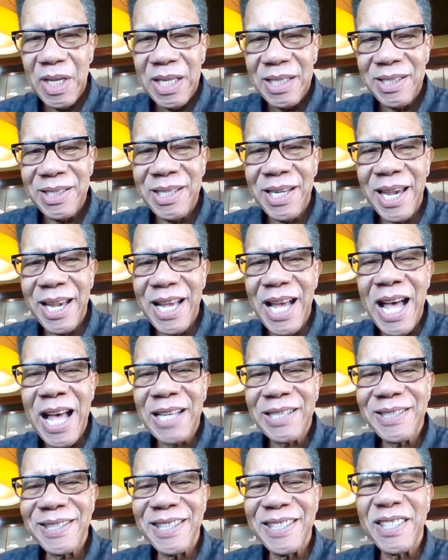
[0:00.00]
check
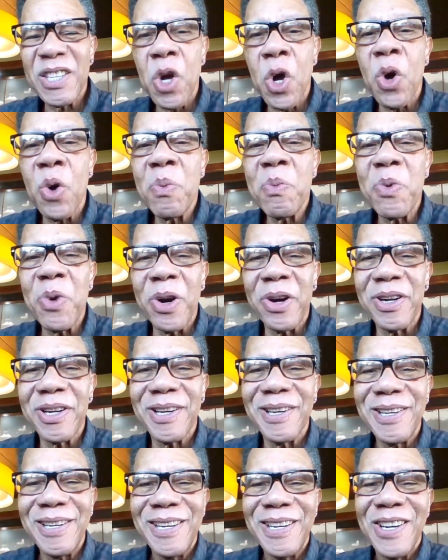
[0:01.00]
Ox's homework
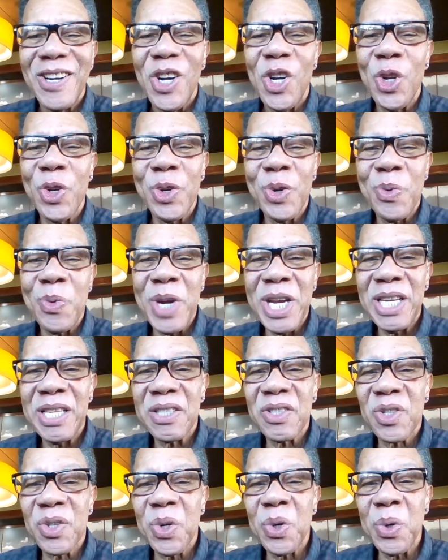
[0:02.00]
on the way to
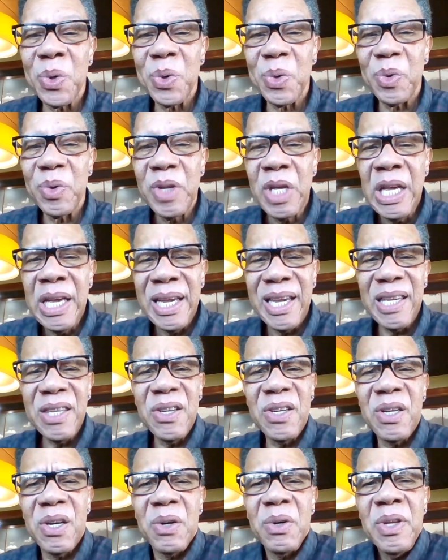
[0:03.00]
school.
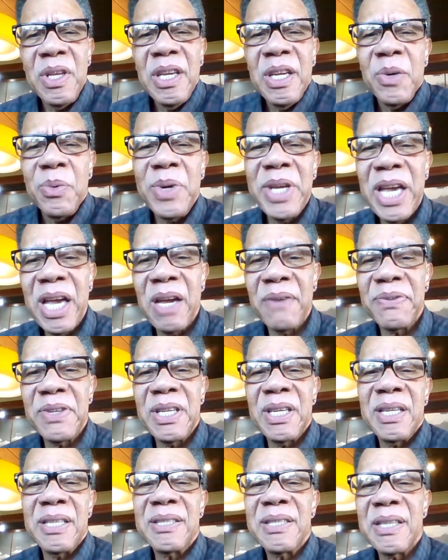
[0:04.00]
And we have
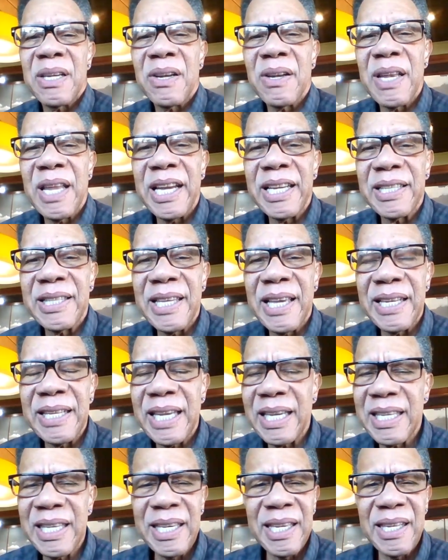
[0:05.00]
kids that are like that.
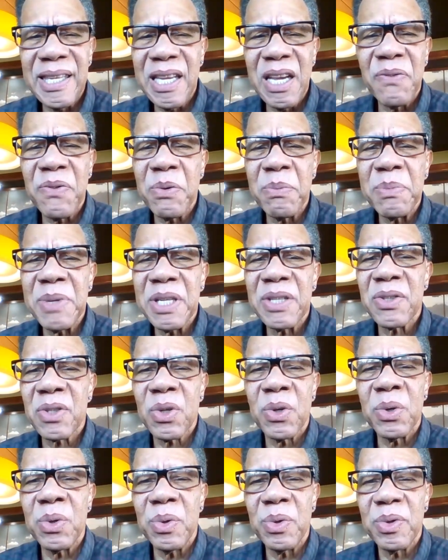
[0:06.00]
That kid never missed
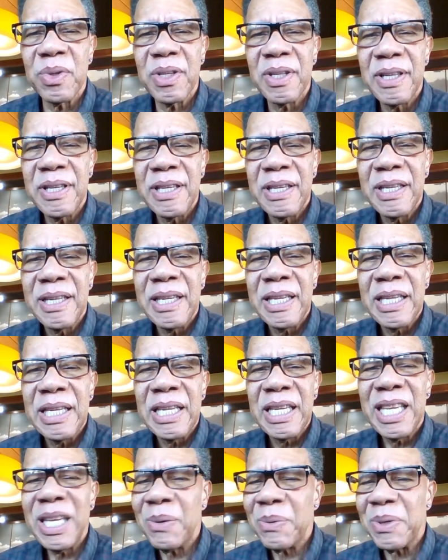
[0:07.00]
school.
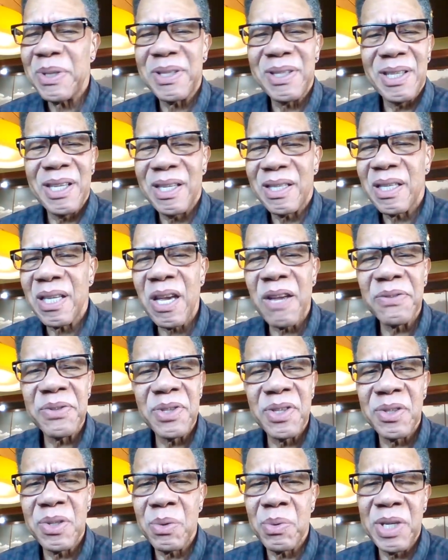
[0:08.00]
He was in tough
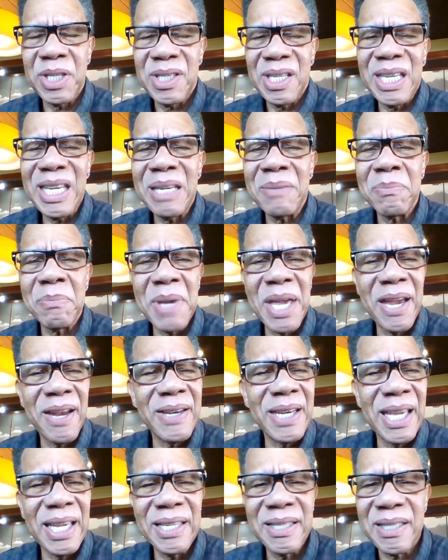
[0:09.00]
situation, eating
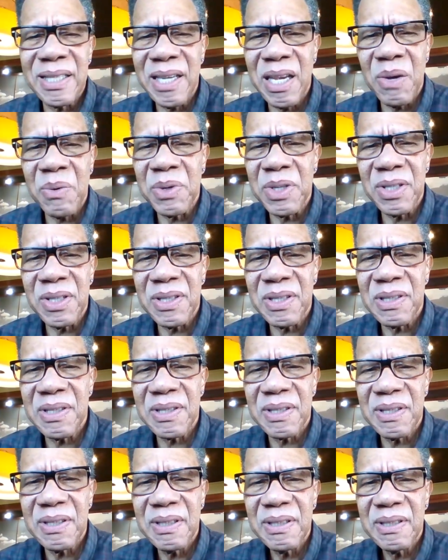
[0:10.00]
mayonnaise sandwiches,